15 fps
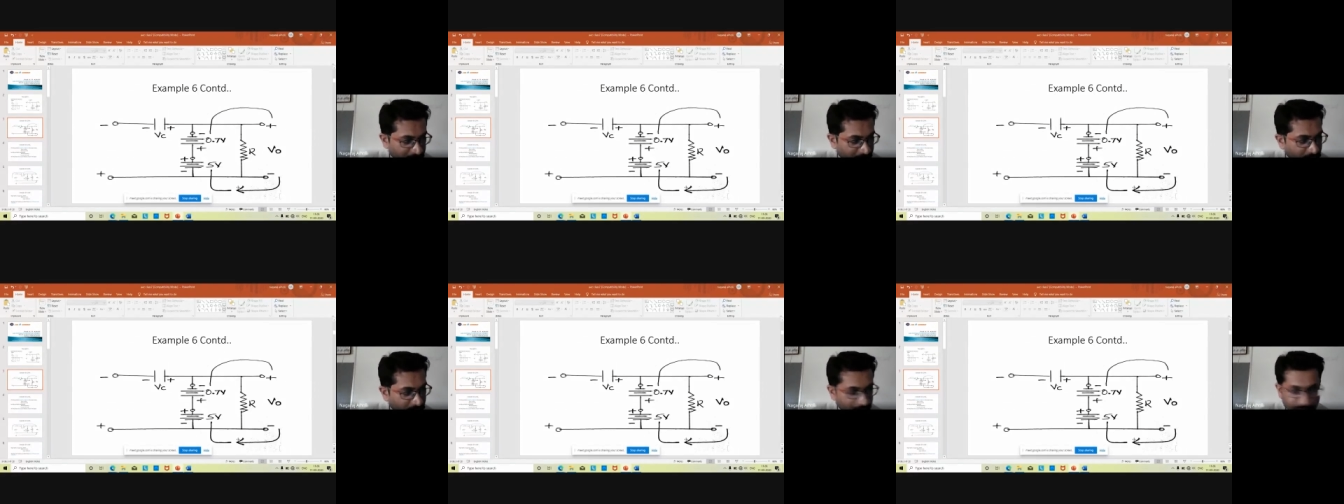
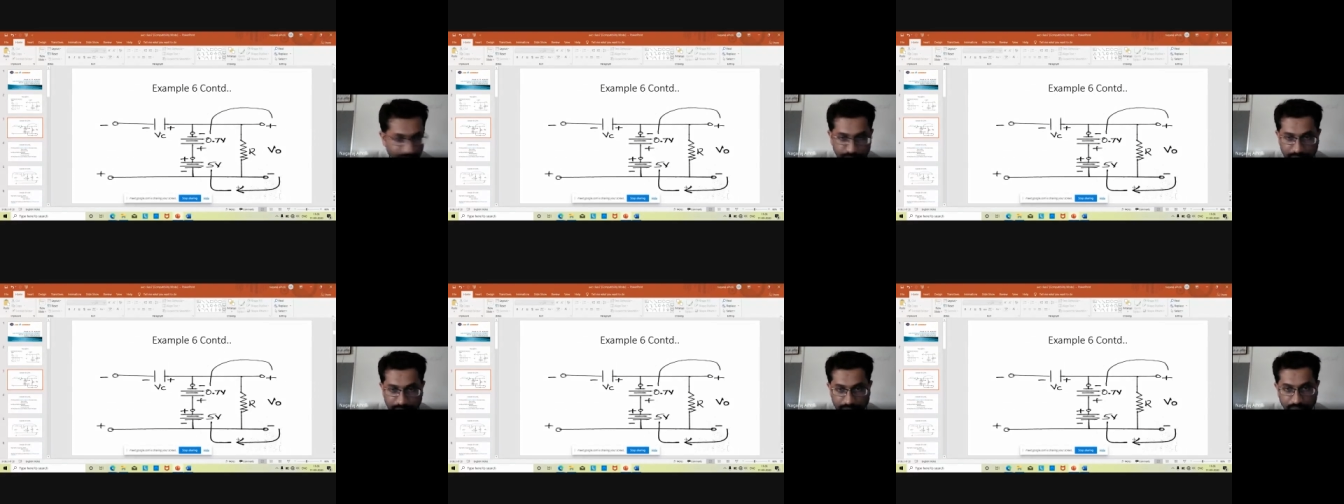Following
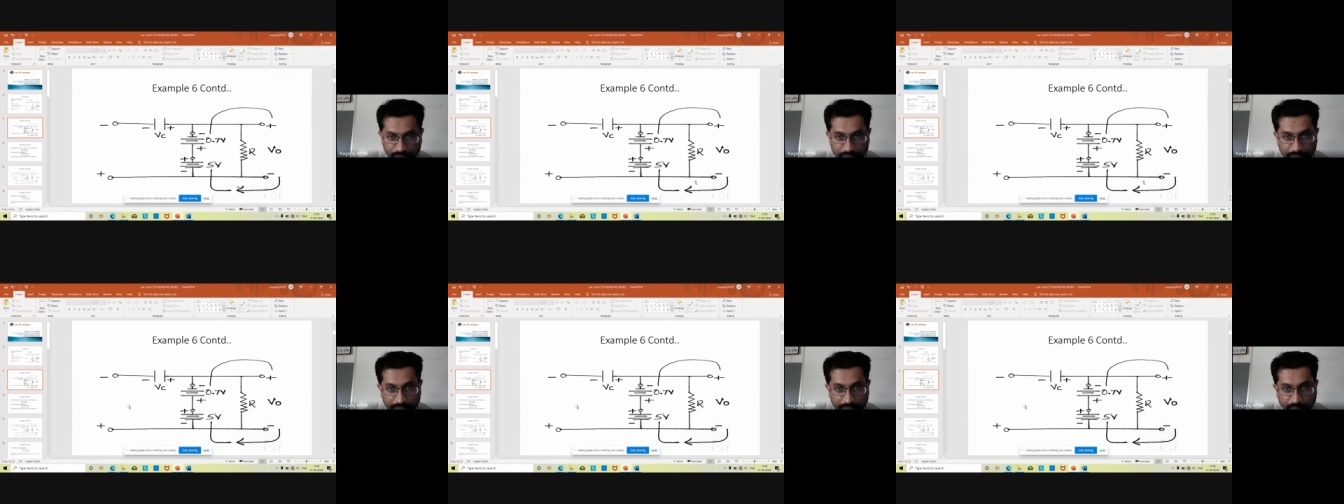students, for
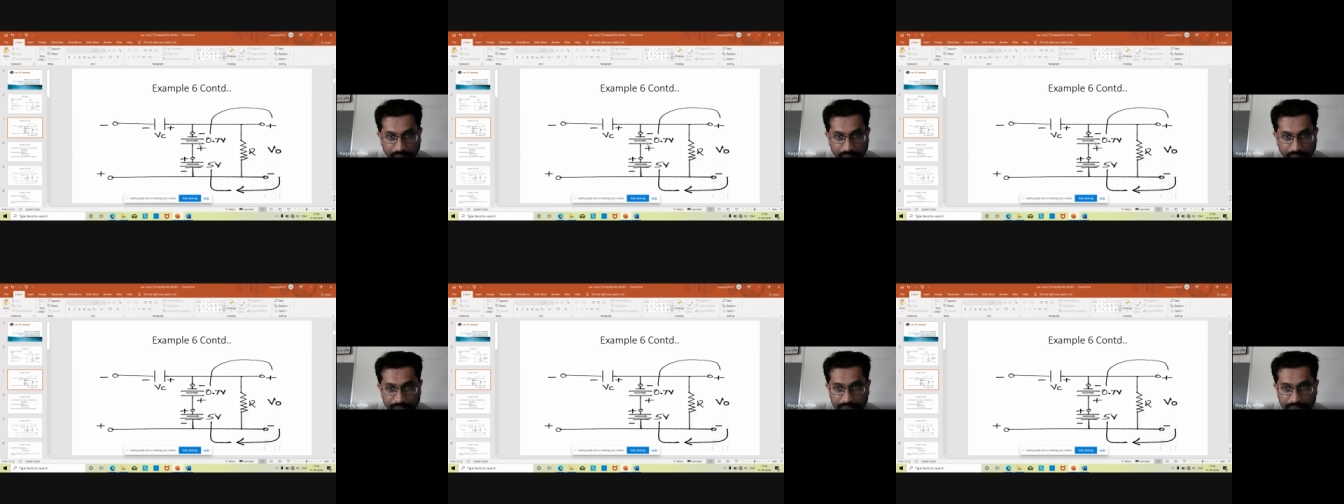the negative
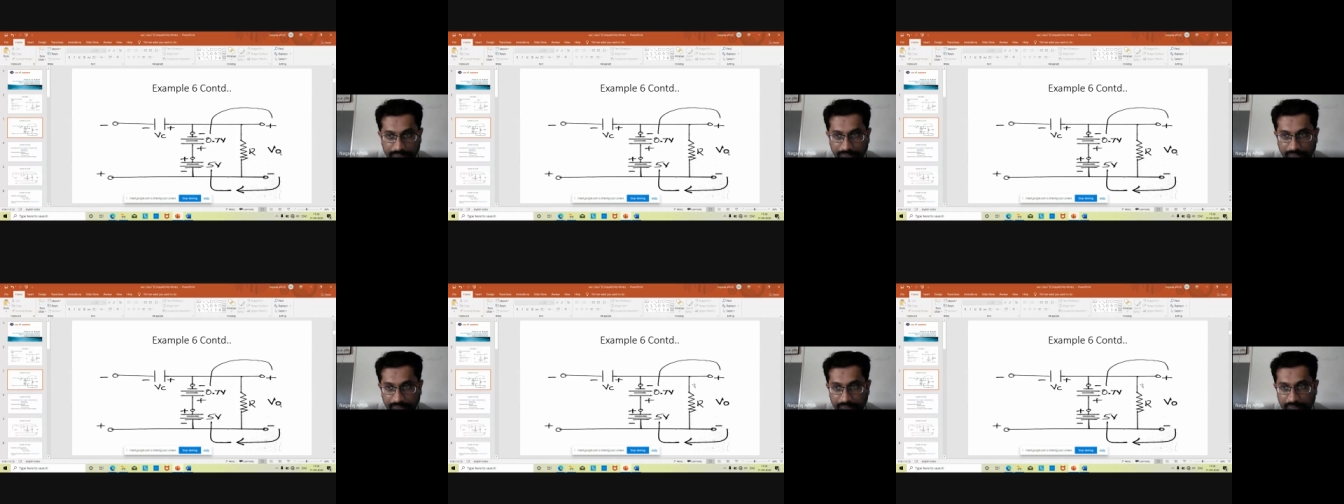half
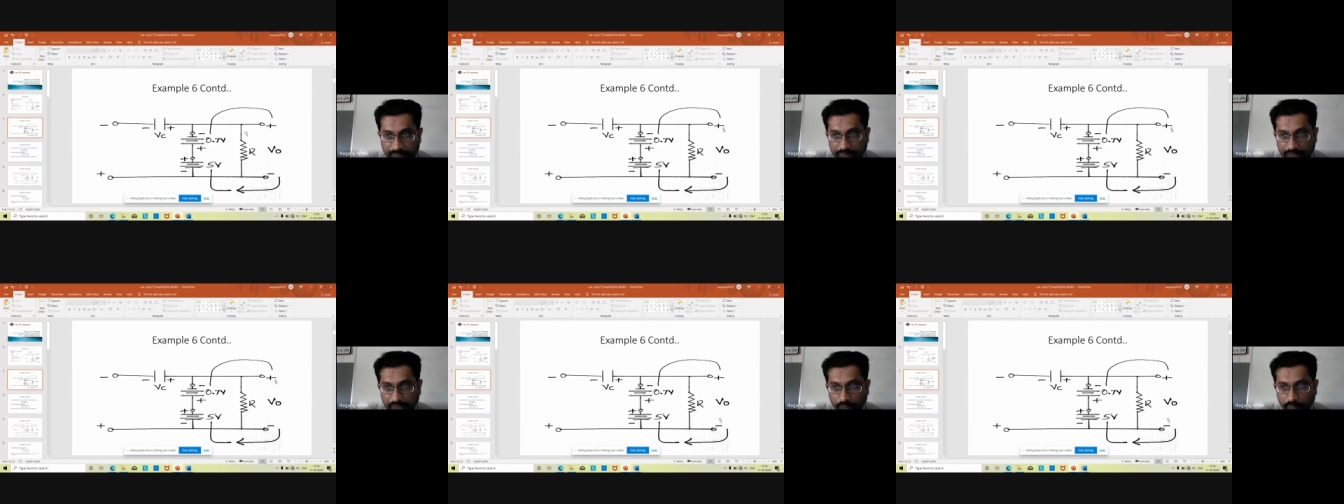cycle,
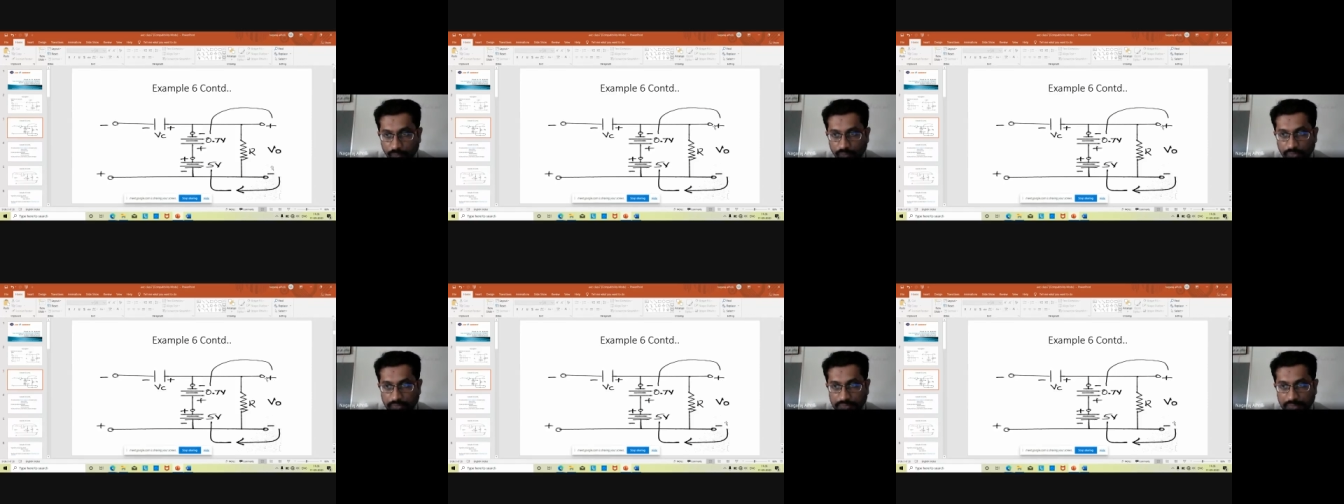the
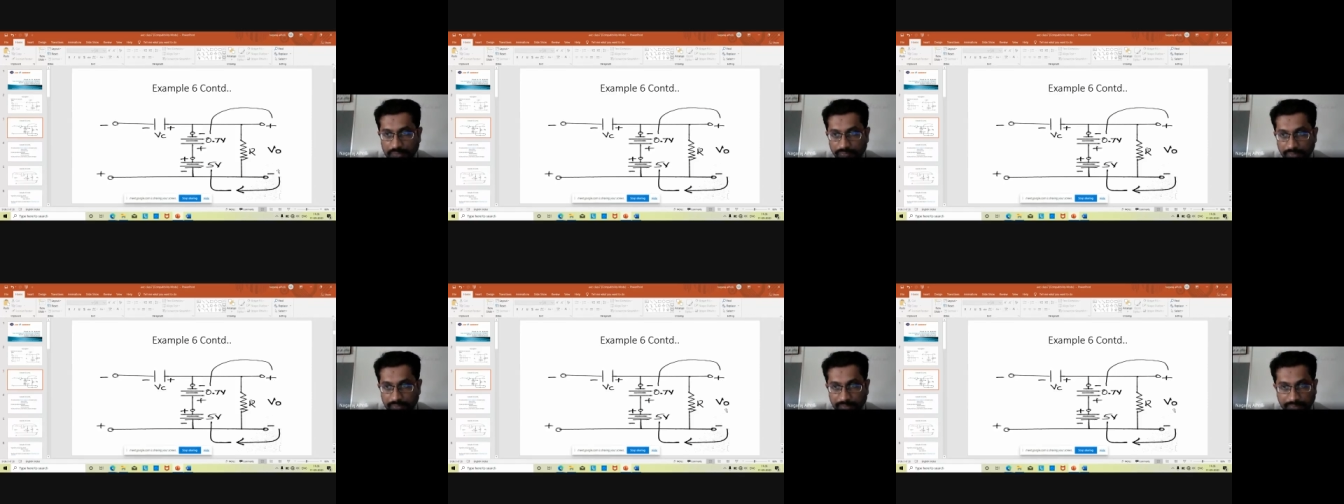output voltage
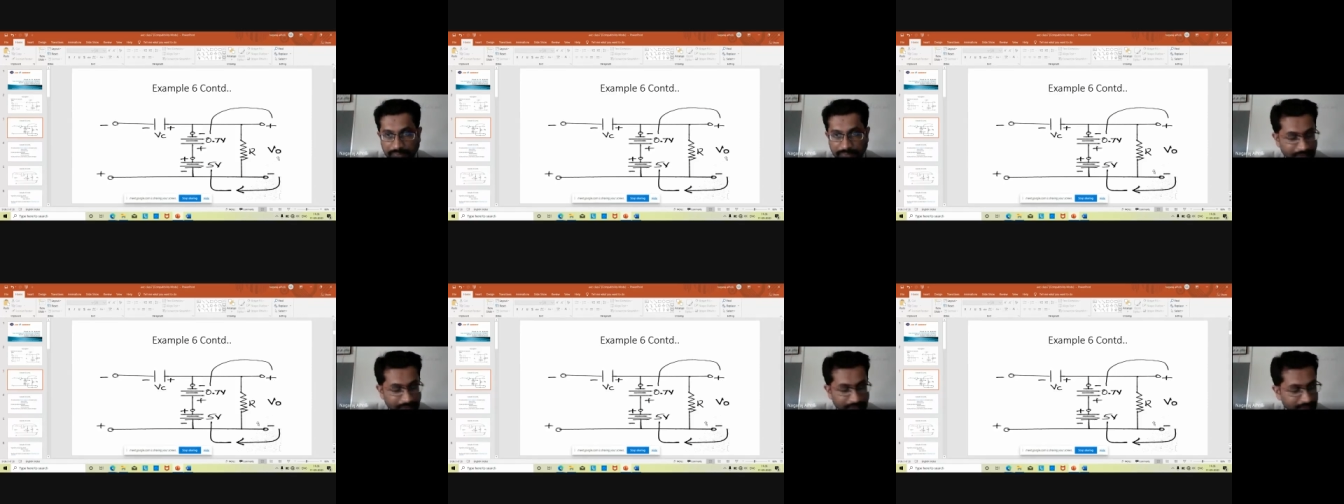that we are
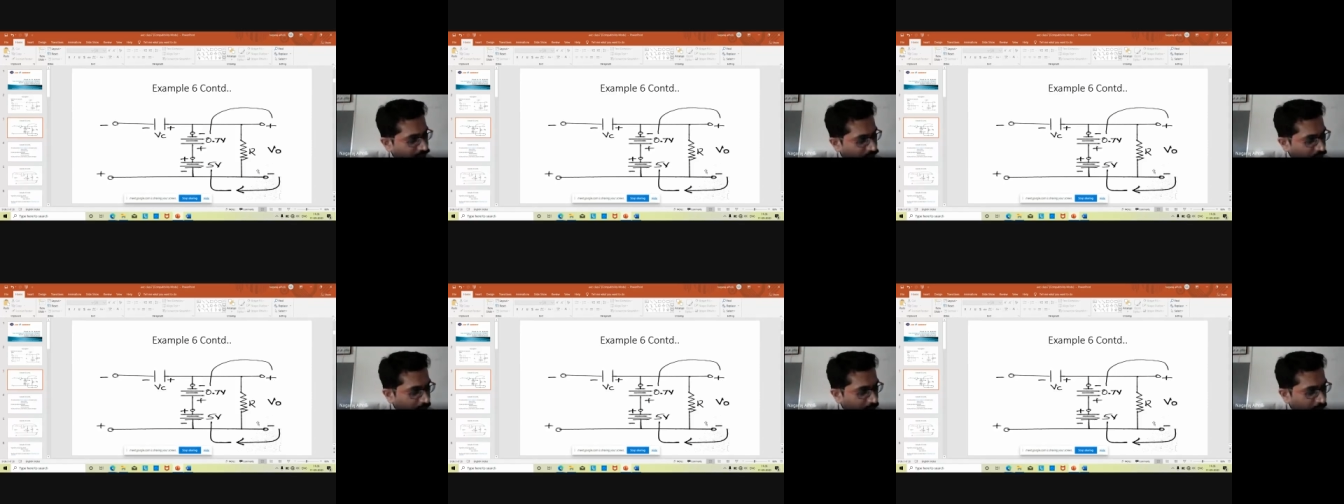getting
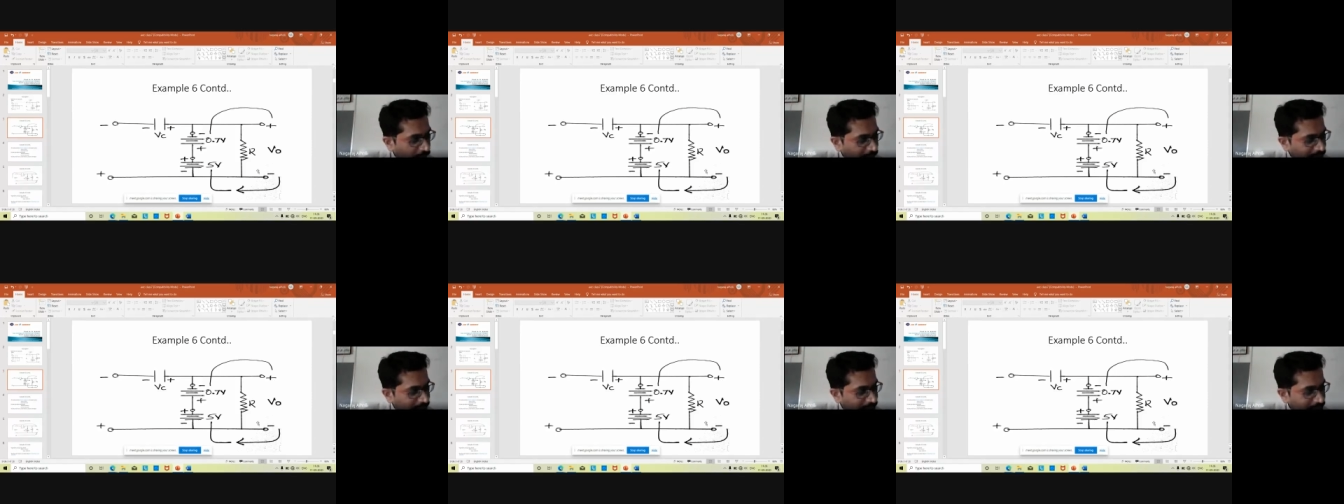is
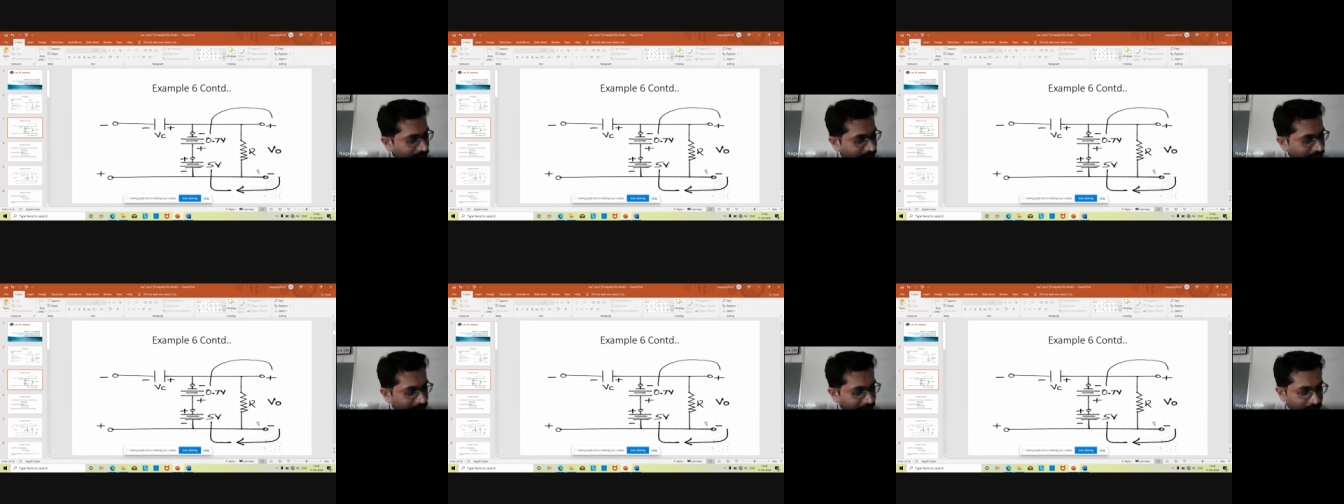
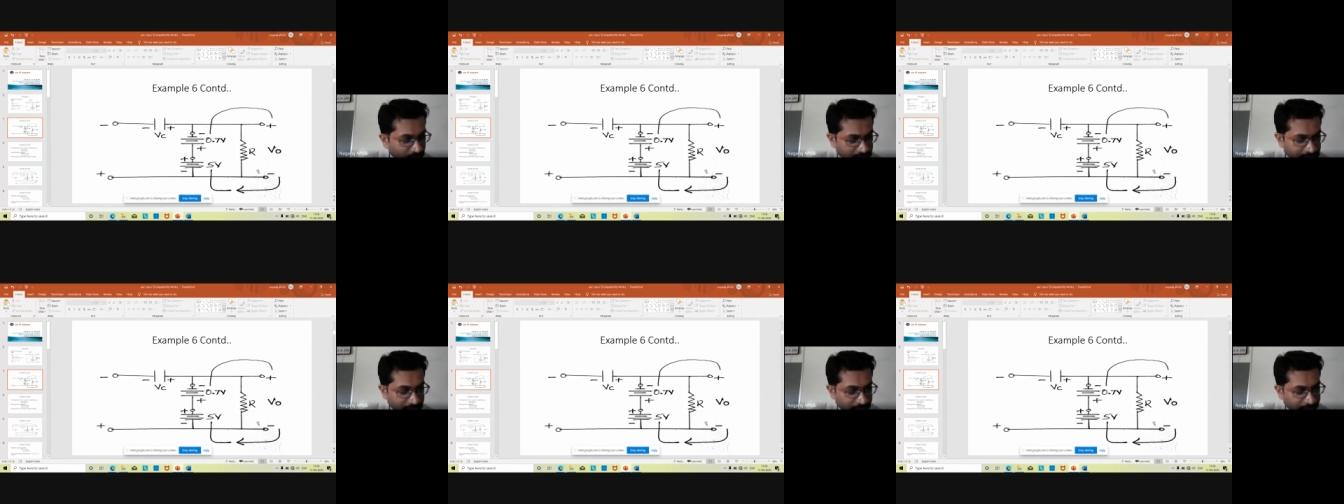
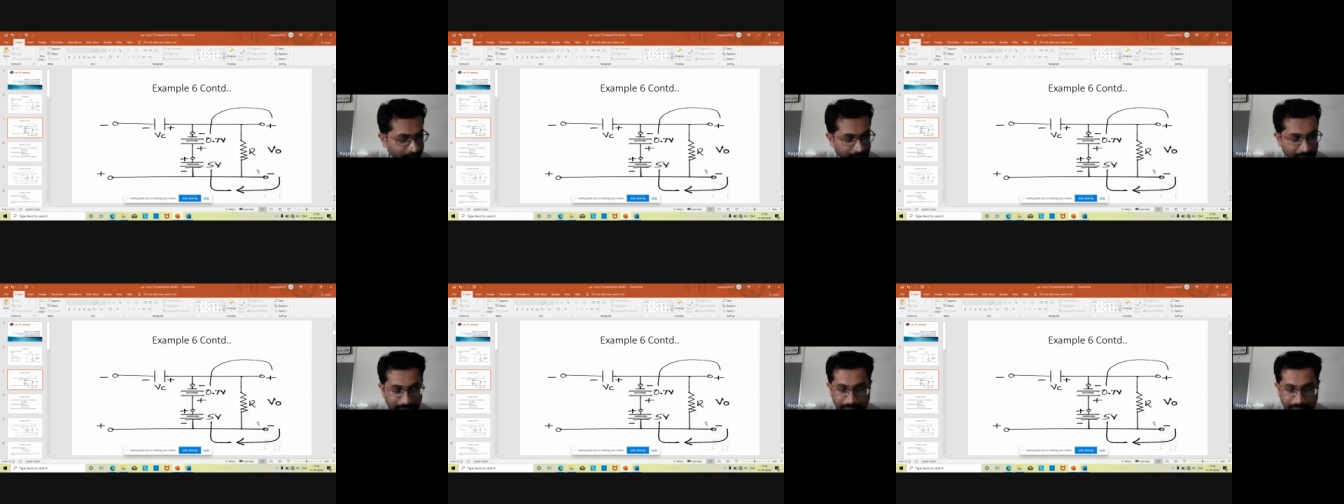4.3 volts.